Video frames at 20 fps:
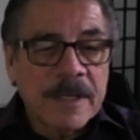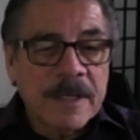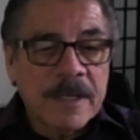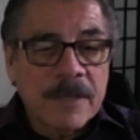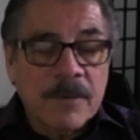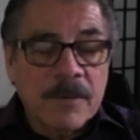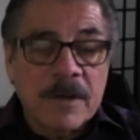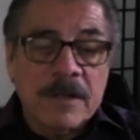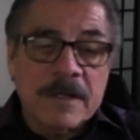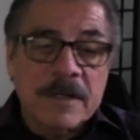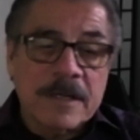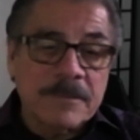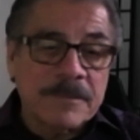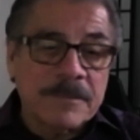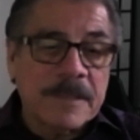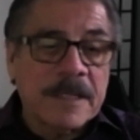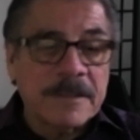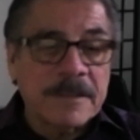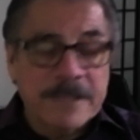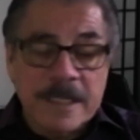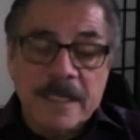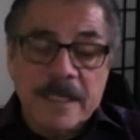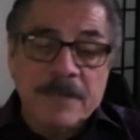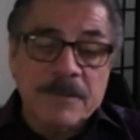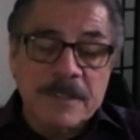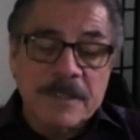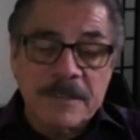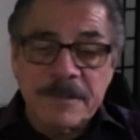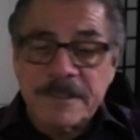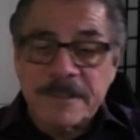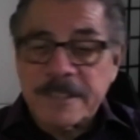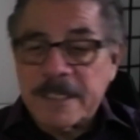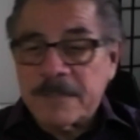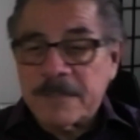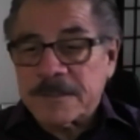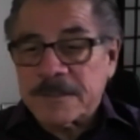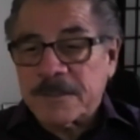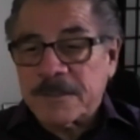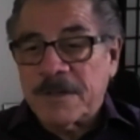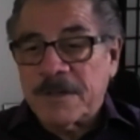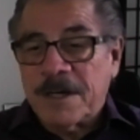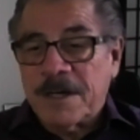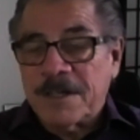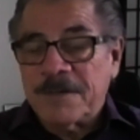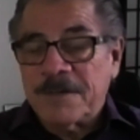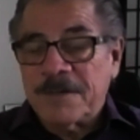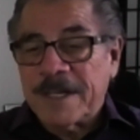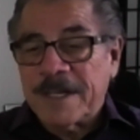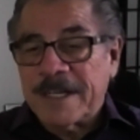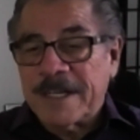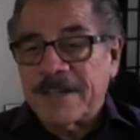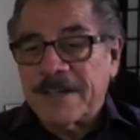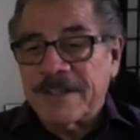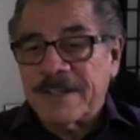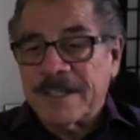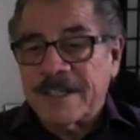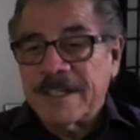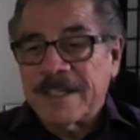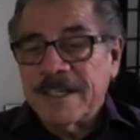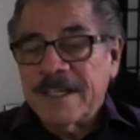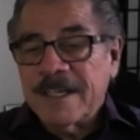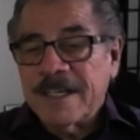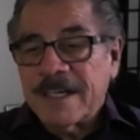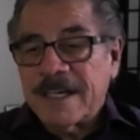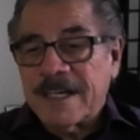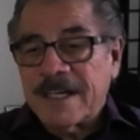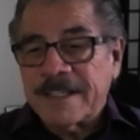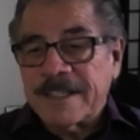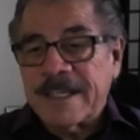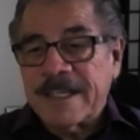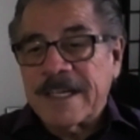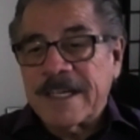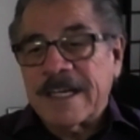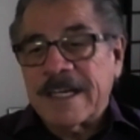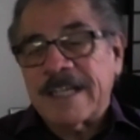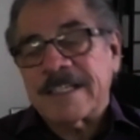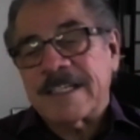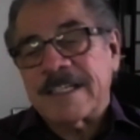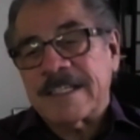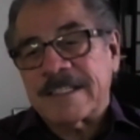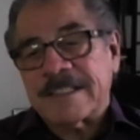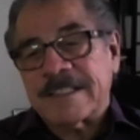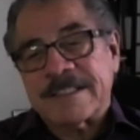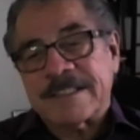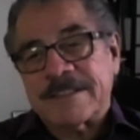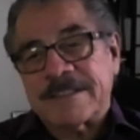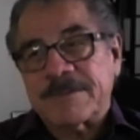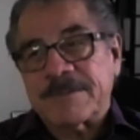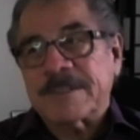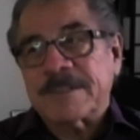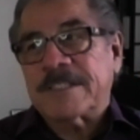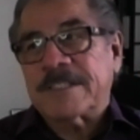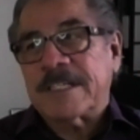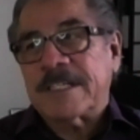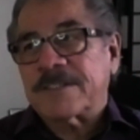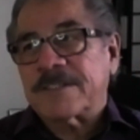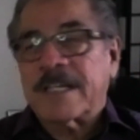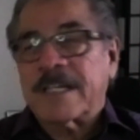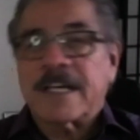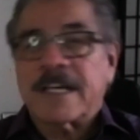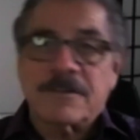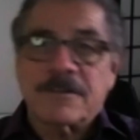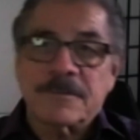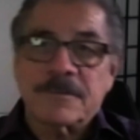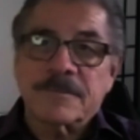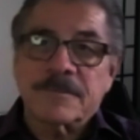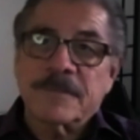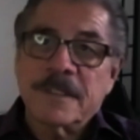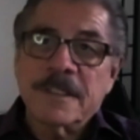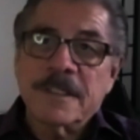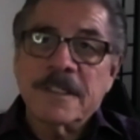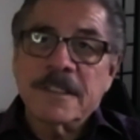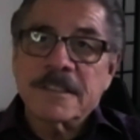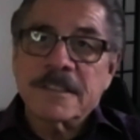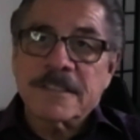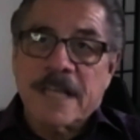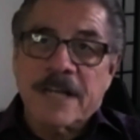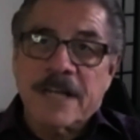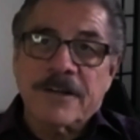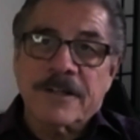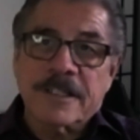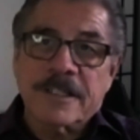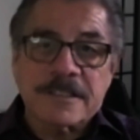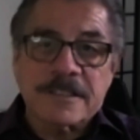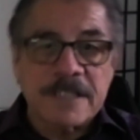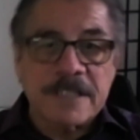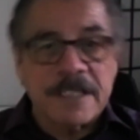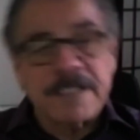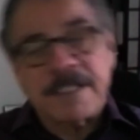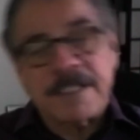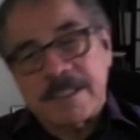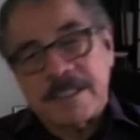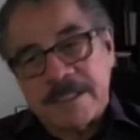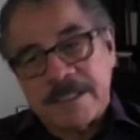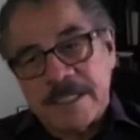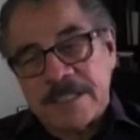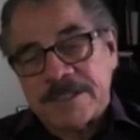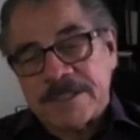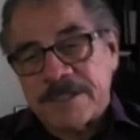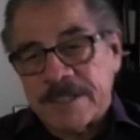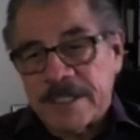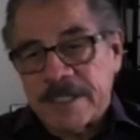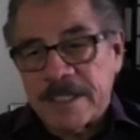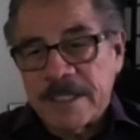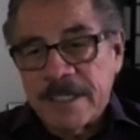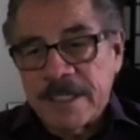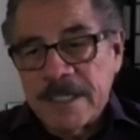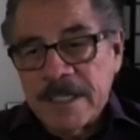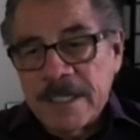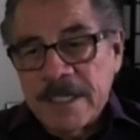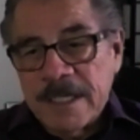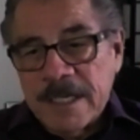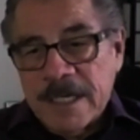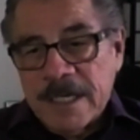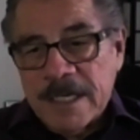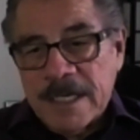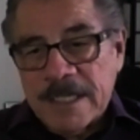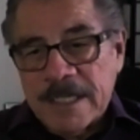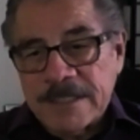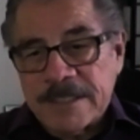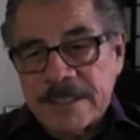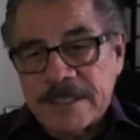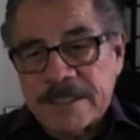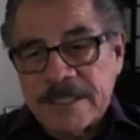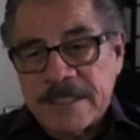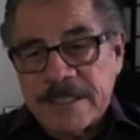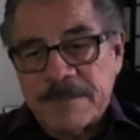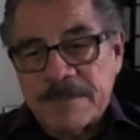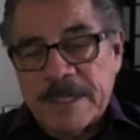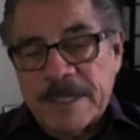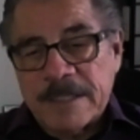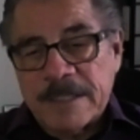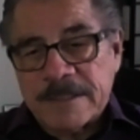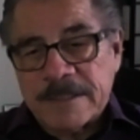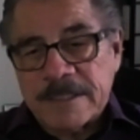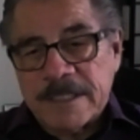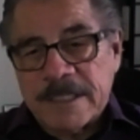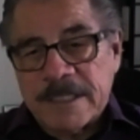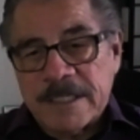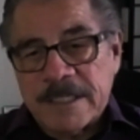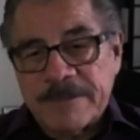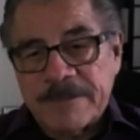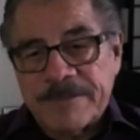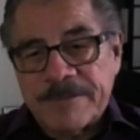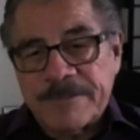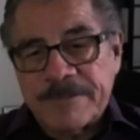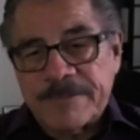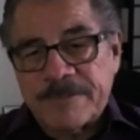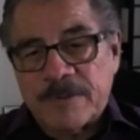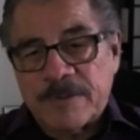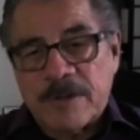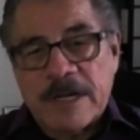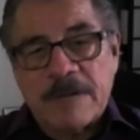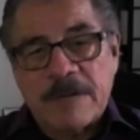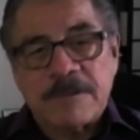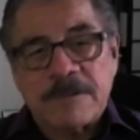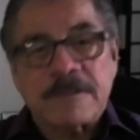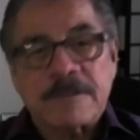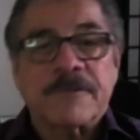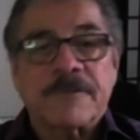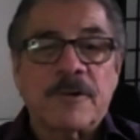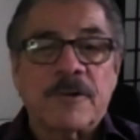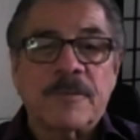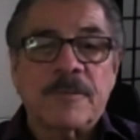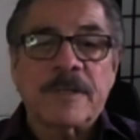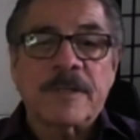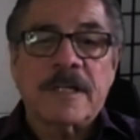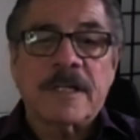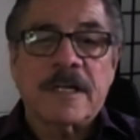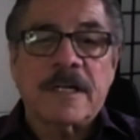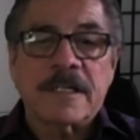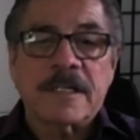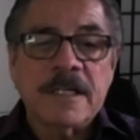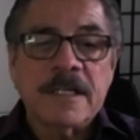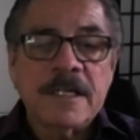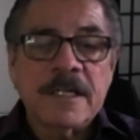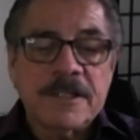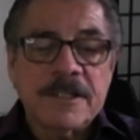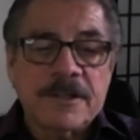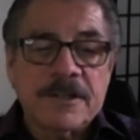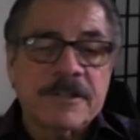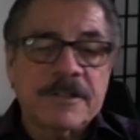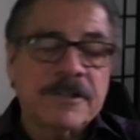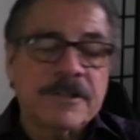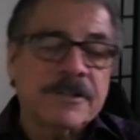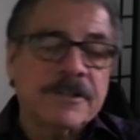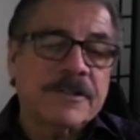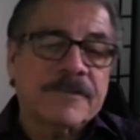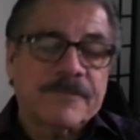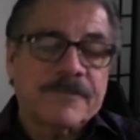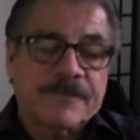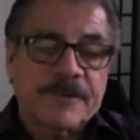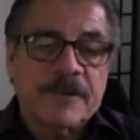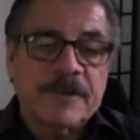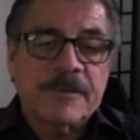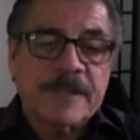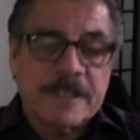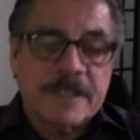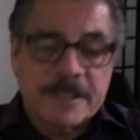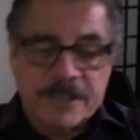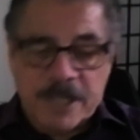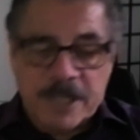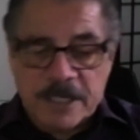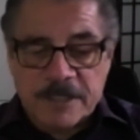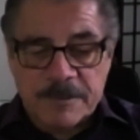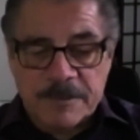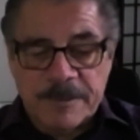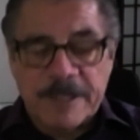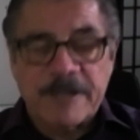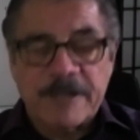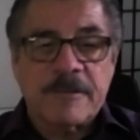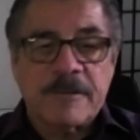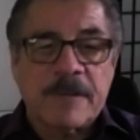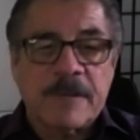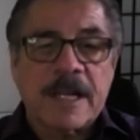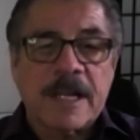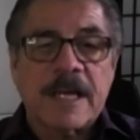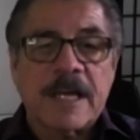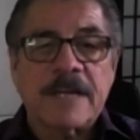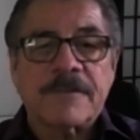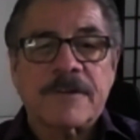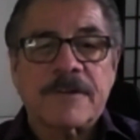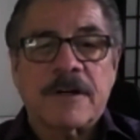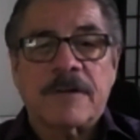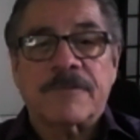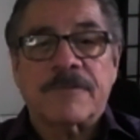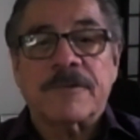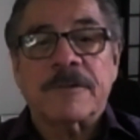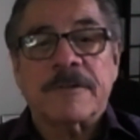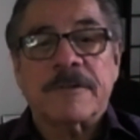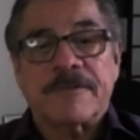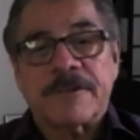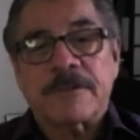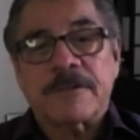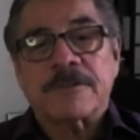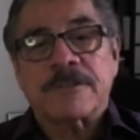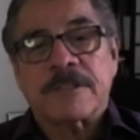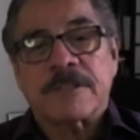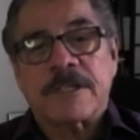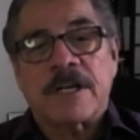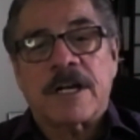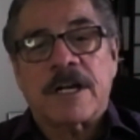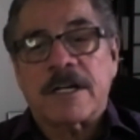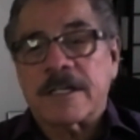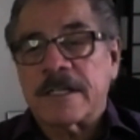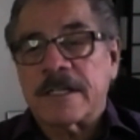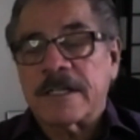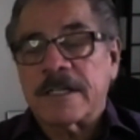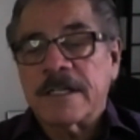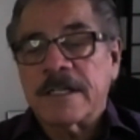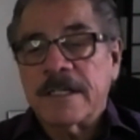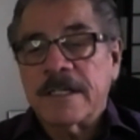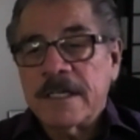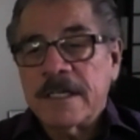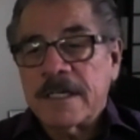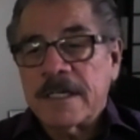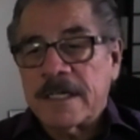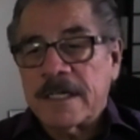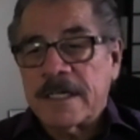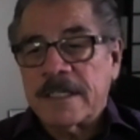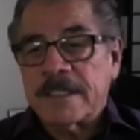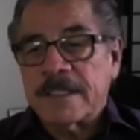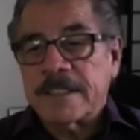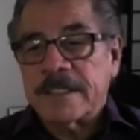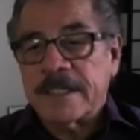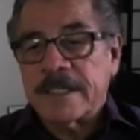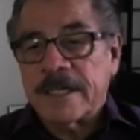well, yeah. Well, let me tell you what's going on right now. Then, yeah, it was yesterday. I got home Saturday, Sunday. Yesterday, I just did about 4 hours of filming on. They're filming a documentary of my life called "From the Fields to the Garden," and